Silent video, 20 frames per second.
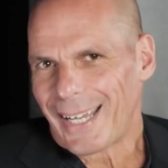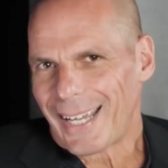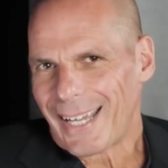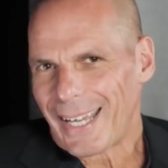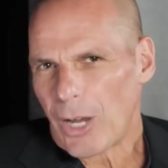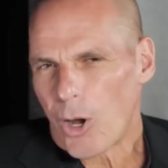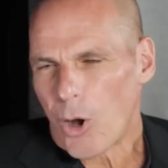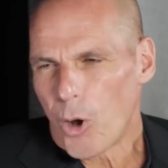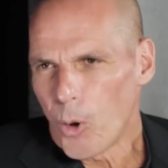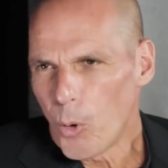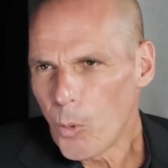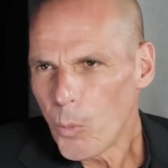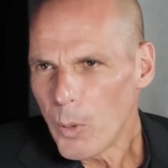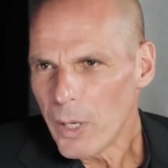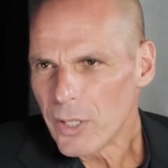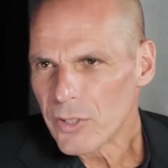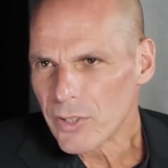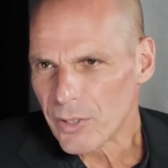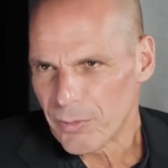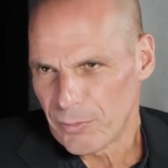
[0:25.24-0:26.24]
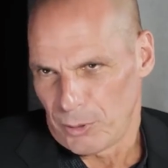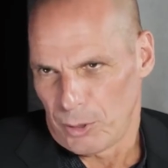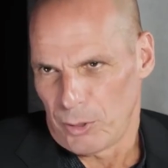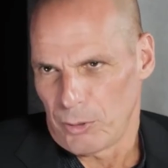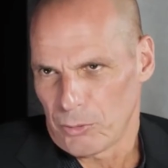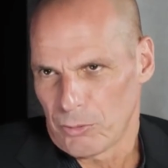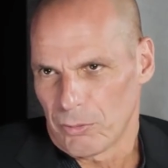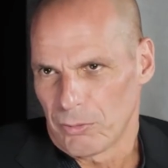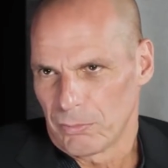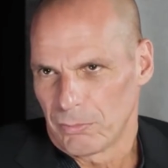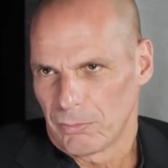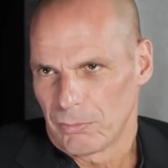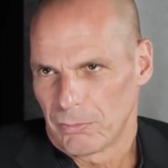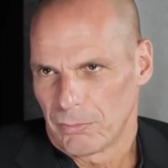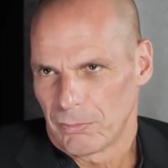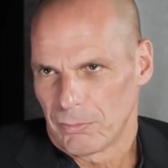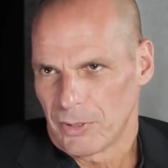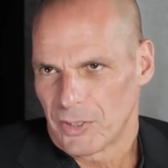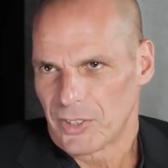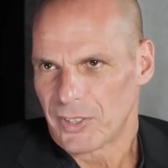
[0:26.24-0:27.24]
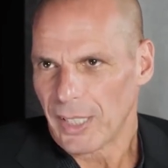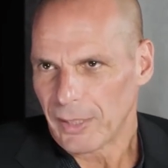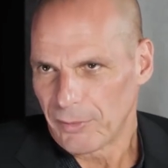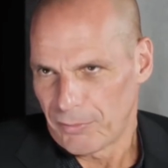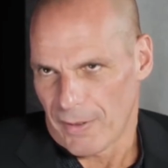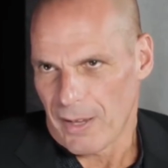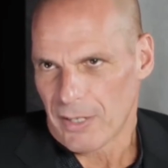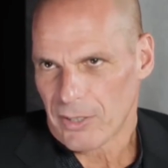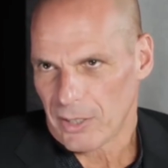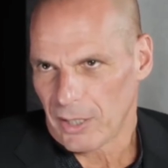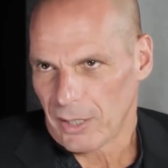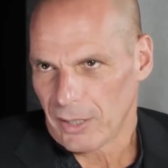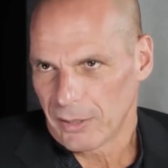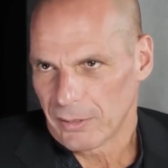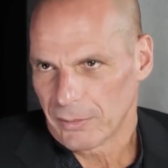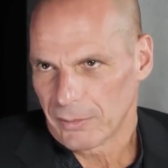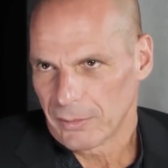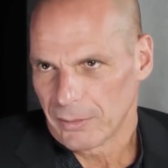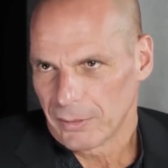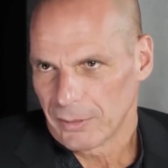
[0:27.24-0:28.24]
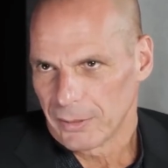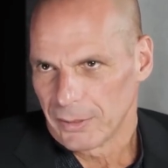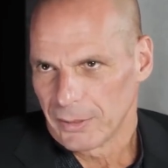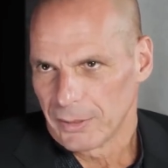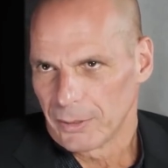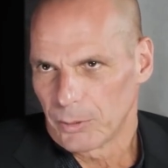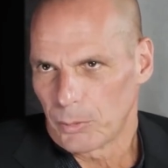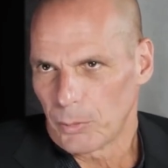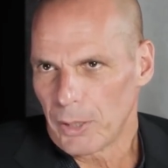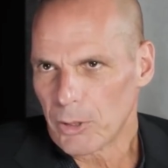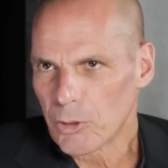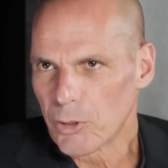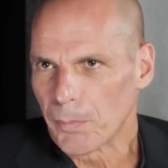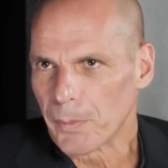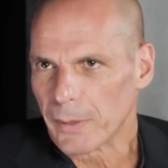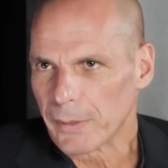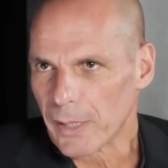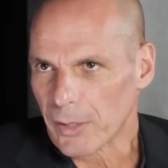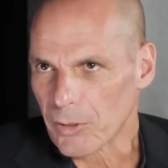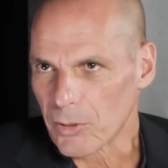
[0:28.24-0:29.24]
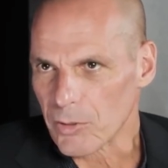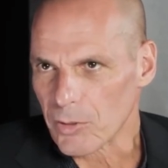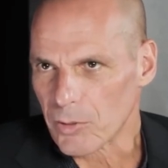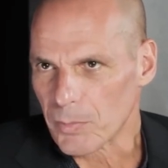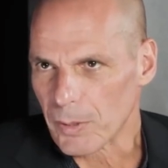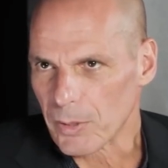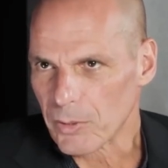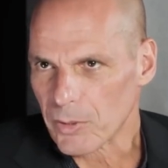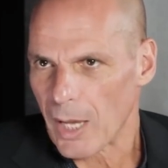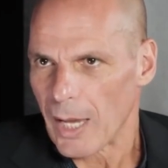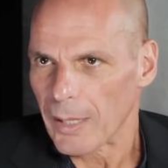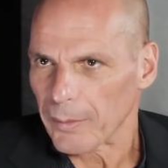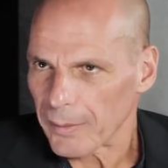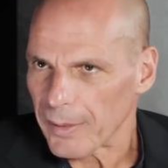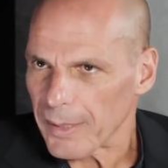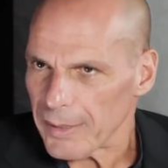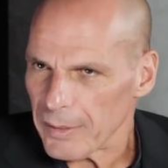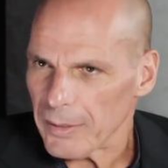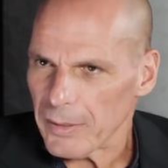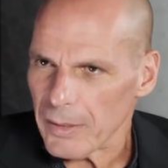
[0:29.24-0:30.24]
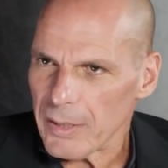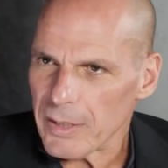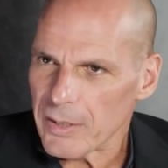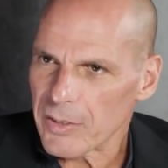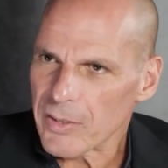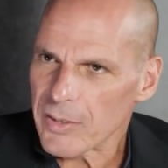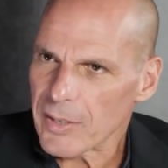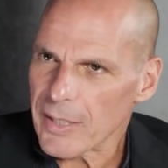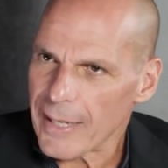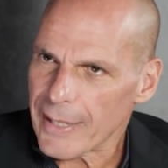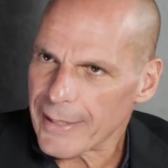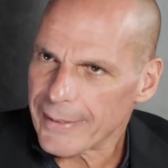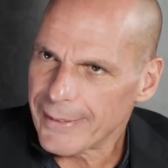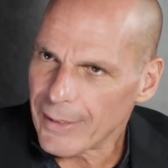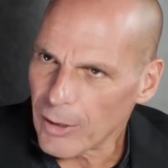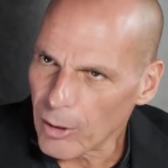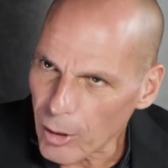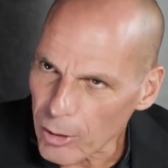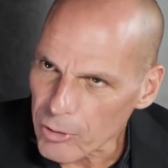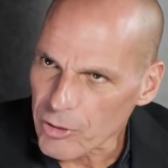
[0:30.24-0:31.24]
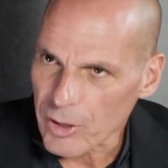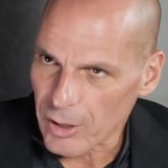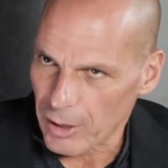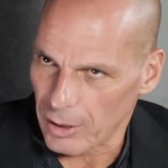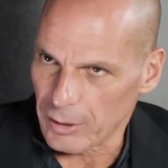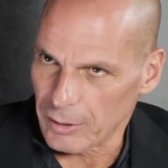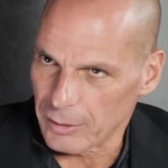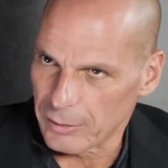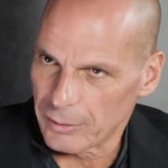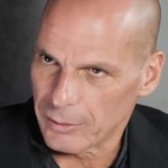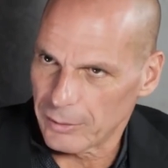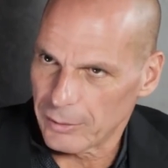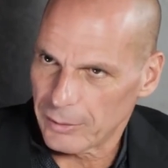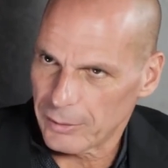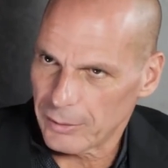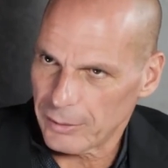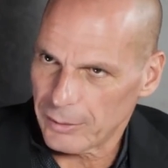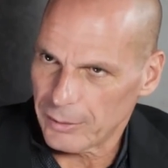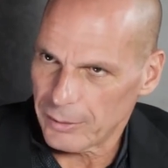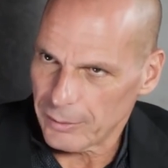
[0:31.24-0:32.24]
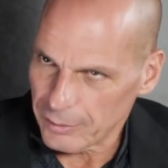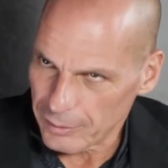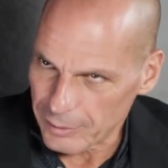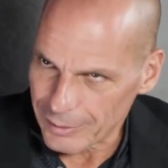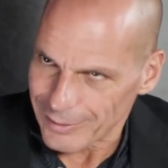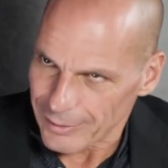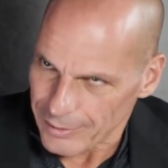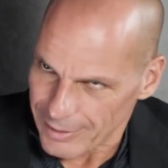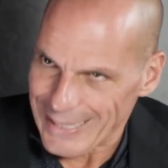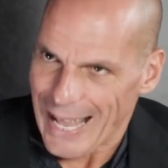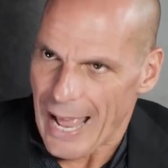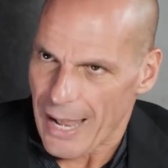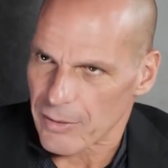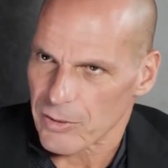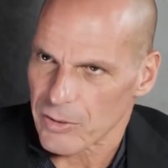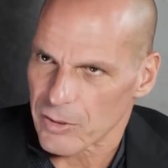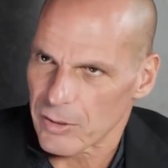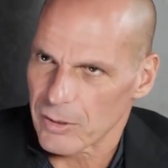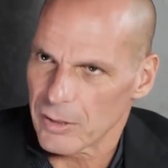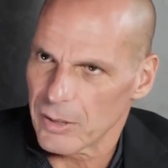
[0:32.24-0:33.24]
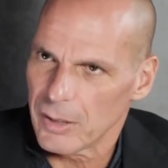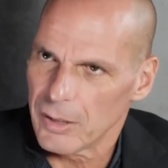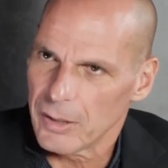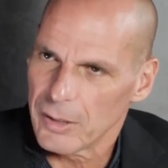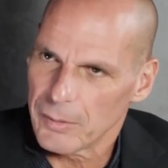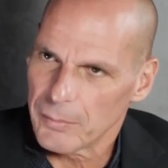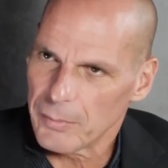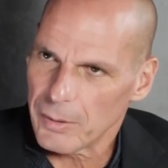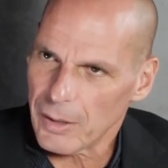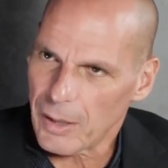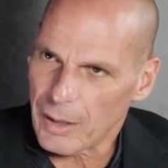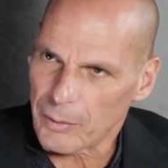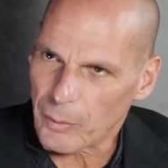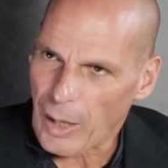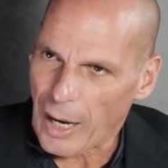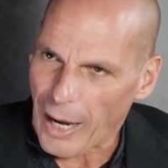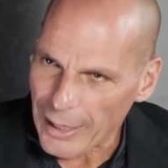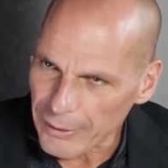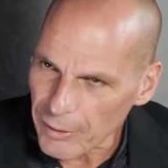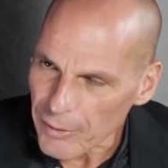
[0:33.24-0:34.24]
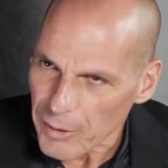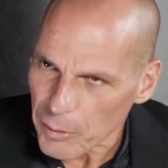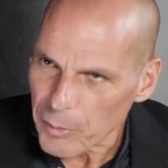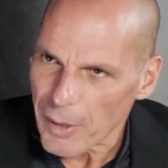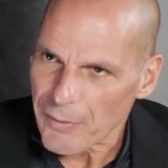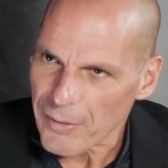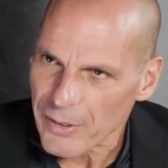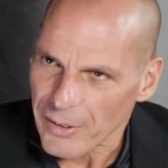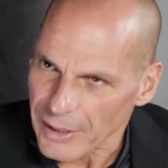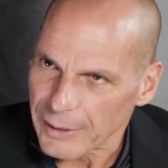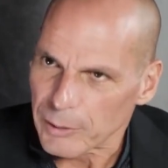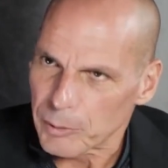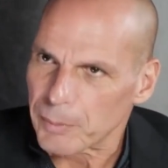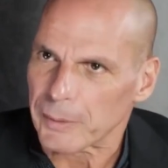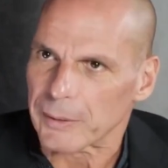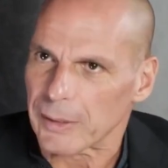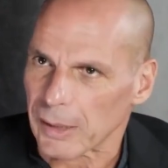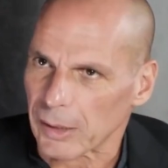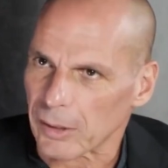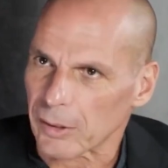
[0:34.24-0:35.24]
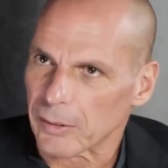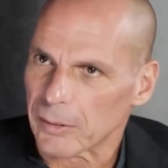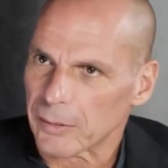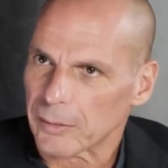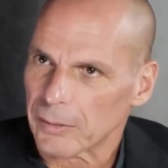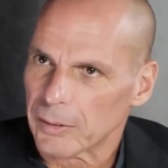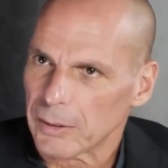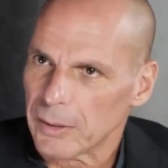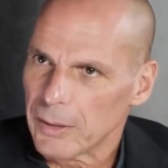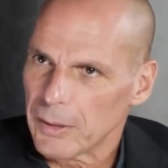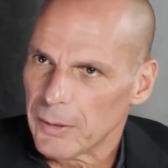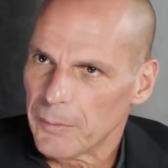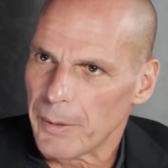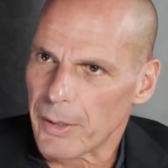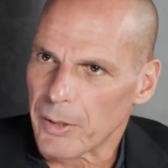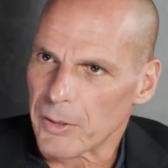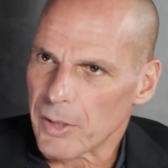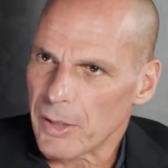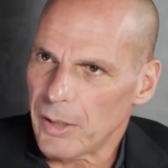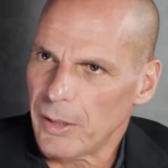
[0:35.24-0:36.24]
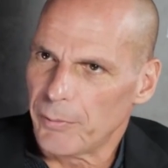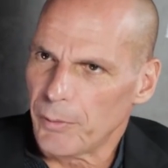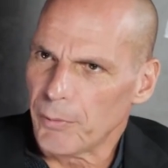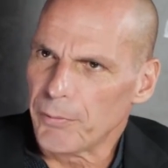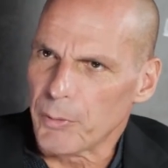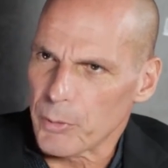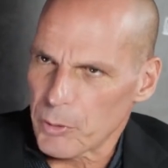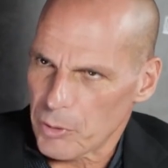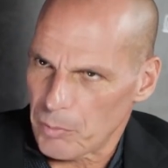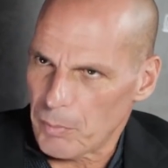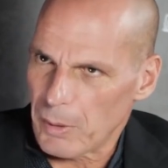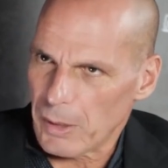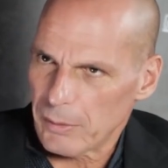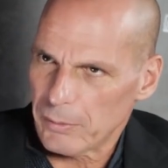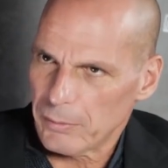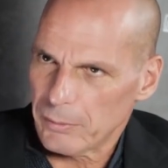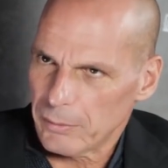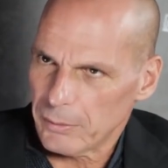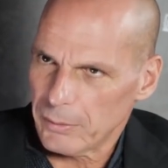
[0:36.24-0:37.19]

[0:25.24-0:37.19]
I always refuse, steadfastly, to issue predictions because this is an ideological stance. I don't think we have the right to predict, because if you force me